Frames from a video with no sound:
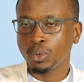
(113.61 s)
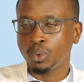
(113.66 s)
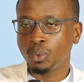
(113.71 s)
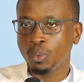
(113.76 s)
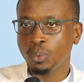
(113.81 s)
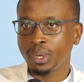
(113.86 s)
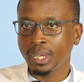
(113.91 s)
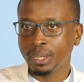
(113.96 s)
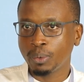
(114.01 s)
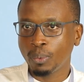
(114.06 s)

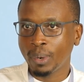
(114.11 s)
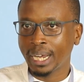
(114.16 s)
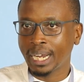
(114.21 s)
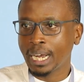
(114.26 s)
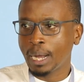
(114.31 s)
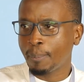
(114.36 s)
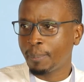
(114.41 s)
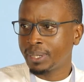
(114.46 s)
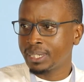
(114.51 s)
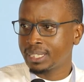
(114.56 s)
we
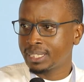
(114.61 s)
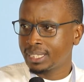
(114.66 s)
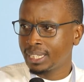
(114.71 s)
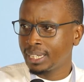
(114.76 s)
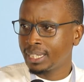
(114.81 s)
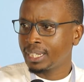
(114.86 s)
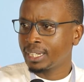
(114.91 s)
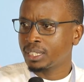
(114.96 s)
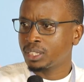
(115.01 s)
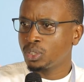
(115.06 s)
wake up and
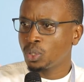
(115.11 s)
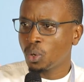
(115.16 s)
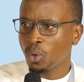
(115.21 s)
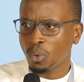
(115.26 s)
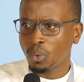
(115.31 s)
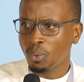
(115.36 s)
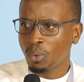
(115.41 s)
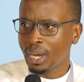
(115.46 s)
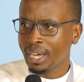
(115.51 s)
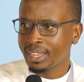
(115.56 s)
say that,
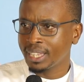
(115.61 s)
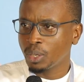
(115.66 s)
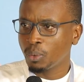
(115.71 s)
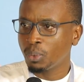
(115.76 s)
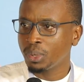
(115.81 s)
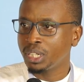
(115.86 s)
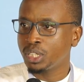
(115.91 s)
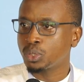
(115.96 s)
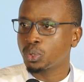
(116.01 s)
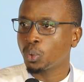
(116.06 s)
no, I
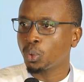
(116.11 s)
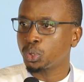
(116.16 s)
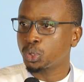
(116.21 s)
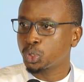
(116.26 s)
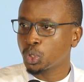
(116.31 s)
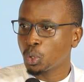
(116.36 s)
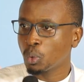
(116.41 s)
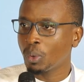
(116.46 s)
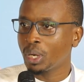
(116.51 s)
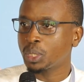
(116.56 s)
think we need to
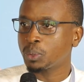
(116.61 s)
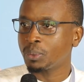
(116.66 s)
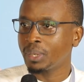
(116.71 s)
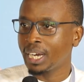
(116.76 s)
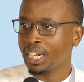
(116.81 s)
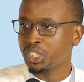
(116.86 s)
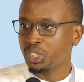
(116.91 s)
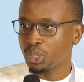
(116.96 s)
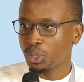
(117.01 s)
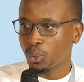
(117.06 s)
control what we
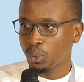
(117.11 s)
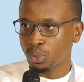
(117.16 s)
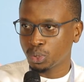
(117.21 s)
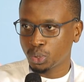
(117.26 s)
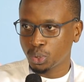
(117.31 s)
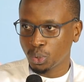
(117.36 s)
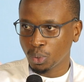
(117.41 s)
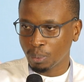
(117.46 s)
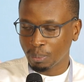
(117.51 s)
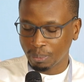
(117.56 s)
actually
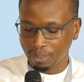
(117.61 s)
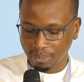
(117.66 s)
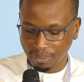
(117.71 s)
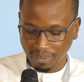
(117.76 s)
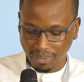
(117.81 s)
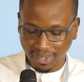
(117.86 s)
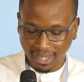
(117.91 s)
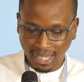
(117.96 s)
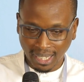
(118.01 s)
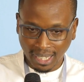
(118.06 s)
consume,
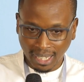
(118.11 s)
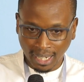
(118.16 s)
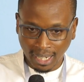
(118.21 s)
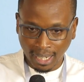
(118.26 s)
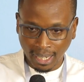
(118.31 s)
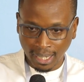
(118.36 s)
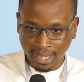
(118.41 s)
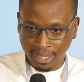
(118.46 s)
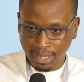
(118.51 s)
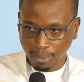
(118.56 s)

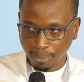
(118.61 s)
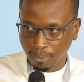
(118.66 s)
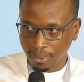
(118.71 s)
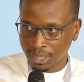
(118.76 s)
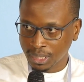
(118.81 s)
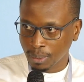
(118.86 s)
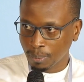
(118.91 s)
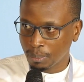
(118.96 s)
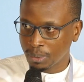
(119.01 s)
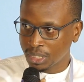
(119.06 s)
is
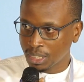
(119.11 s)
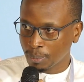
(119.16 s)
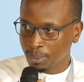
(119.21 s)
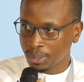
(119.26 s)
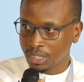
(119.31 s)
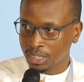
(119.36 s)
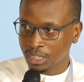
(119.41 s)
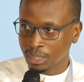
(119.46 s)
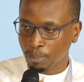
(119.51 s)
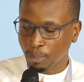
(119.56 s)

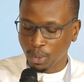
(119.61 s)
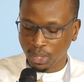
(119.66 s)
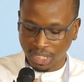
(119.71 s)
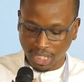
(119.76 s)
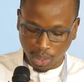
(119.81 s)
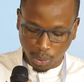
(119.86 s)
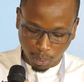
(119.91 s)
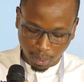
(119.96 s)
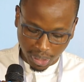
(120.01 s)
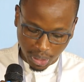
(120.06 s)
a
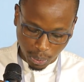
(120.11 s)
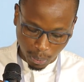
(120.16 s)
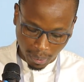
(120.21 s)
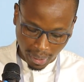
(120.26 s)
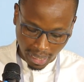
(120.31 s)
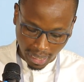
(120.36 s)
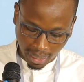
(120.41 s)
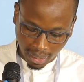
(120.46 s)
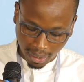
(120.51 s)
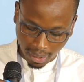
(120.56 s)
point at which
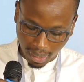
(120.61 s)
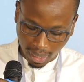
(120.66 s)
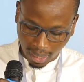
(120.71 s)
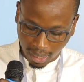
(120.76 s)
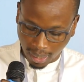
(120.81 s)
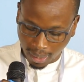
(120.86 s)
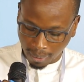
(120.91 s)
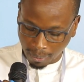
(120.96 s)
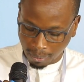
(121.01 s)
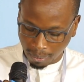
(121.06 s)
we are
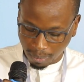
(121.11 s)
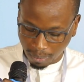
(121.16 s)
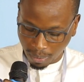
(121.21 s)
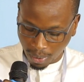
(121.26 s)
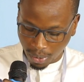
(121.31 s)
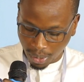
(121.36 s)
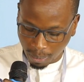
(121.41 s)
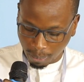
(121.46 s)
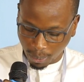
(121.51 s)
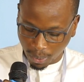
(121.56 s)

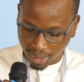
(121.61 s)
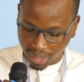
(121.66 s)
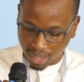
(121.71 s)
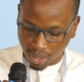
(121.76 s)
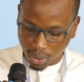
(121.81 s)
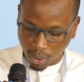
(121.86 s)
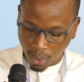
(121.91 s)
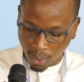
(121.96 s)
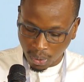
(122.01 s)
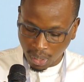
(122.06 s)
very
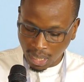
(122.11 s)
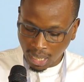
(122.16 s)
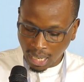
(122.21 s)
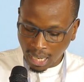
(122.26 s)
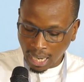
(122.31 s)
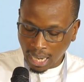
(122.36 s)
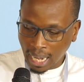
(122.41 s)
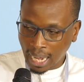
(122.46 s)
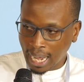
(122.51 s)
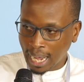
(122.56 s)
important. So
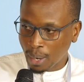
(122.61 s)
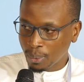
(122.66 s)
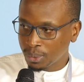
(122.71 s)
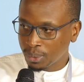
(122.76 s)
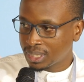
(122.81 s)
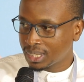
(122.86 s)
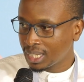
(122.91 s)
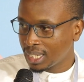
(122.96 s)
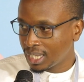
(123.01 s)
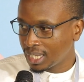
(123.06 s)
I
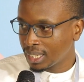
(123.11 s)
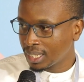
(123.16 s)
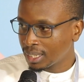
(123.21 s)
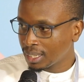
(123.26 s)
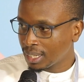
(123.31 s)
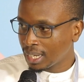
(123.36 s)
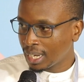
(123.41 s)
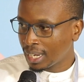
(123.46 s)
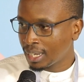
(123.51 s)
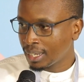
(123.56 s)
say,
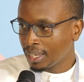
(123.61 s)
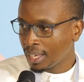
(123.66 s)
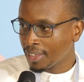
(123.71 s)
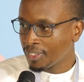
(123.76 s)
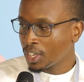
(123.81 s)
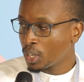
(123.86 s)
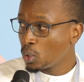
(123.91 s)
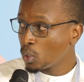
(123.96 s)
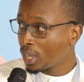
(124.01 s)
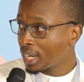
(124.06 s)
I
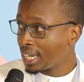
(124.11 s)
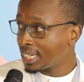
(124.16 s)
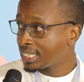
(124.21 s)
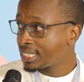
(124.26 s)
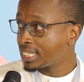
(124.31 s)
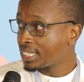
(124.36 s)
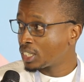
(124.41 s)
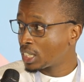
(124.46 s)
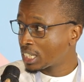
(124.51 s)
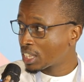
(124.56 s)
think looking at
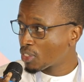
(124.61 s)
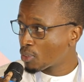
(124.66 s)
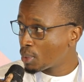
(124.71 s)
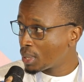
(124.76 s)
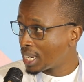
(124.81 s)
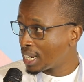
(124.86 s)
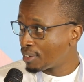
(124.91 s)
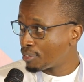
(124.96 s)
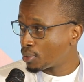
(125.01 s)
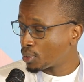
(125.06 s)
it in that
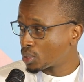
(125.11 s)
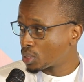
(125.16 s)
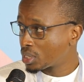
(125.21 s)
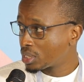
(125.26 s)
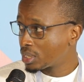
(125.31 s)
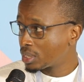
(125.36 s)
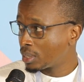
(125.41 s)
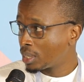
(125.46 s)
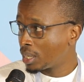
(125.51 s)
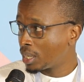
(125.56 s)
three
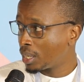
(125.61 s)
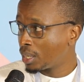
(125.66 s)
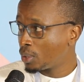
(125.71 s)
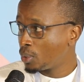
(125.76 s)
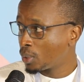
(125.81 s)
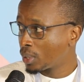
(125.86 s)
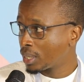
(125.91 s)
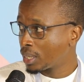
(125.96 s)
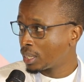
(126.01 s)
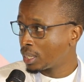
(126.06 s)
levels,
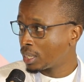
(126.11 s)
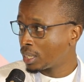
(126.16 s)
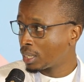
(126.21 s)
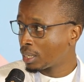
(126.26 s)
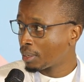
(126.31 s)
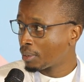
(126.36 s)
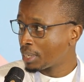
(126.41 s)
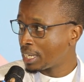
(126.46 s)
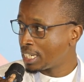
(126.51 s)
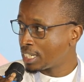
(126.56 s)

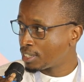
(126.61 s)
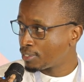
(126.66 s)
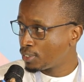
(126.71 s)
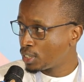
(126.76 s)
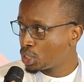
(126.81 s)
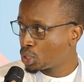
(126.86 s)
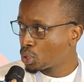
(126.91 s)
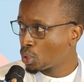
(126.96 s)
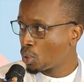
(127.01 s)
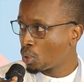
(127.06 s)

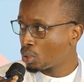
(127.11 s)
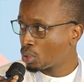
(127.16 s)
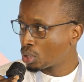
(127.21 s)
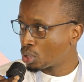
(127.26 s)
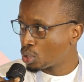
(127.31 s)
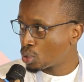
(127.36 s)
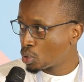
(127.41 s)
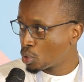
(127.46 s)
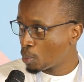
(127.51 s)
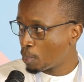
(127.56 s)
individual,
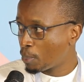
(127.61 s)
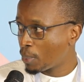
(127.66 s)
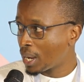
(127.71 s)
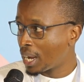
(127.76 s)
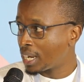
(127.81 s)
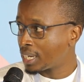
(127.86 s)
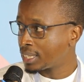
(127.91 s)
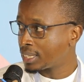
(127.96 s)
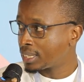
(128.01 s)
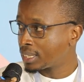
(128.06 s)
group,
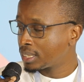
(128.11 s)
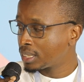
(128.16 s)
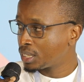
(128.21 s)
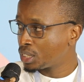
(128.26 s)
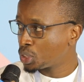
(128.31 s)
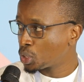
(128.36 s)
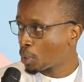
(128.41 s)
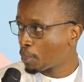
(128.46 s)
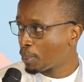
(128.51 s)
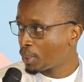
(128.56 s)
and
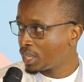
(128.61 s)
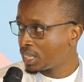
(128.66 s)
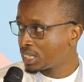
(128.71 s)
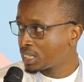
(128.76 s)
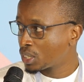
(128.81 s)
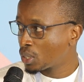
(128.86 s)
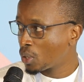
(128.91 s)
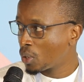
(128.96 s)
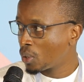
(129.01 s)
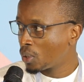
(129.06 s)

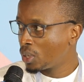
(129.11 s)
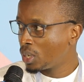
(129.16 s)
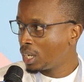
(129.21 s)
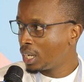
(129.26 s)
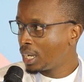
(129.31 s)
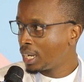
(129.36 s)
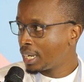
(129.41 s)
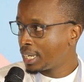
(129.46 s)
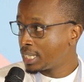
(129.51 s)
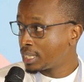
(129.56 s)
geopolitical,
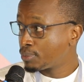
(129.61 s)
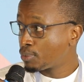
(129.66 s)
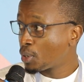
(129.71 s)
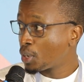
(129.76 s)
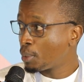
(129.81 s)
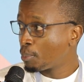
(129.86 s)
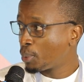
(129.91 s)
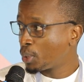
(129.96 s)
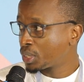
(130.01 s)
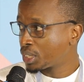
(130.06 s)
is
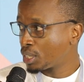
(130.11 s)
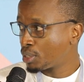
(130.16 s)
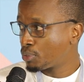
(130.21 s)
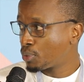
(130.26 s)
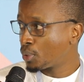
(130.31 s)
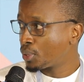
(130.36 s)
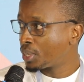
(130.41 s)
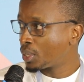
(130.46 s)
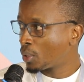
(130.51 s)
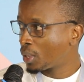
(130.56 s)
very important
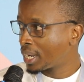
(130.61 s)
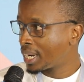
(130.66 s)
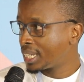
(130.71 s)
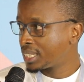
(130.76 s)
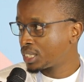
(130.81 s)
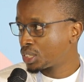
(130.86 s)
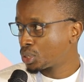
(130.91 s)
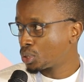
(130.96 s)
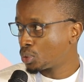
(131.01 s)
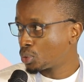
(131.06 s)
for the
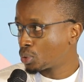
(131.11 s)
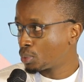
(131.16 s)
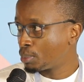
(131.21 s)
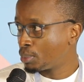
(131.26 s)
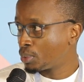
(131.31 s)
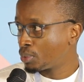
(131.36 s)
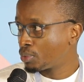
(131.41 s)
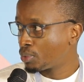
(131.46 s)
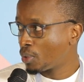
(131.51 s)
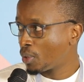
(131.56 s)
organization to
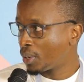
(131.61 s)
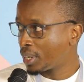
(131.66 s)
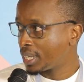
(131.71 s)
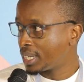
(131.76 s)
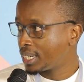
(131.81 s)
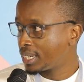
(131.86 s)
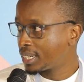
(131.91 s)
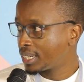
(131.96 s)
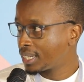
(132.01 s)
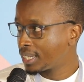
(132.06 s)
move
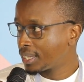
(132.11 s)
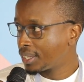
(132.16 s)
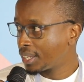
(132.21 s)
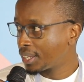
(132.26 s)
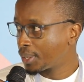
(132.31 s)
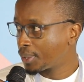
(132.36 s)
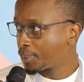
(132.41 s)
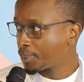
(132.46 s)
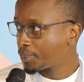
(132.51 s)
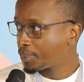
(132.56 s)
forward.
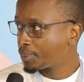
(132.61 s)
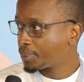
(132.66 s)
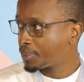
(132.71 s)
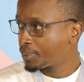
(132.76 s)
Thank you.